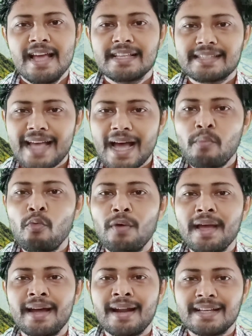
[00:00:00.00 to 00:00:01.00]
Some
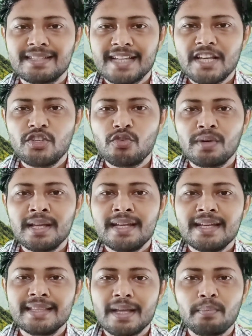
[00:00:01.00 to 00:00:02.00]
were a
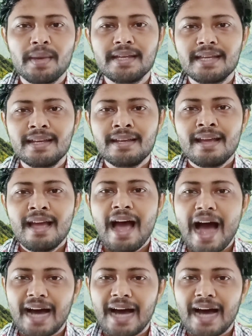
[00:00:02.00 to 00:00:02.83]
century in the making,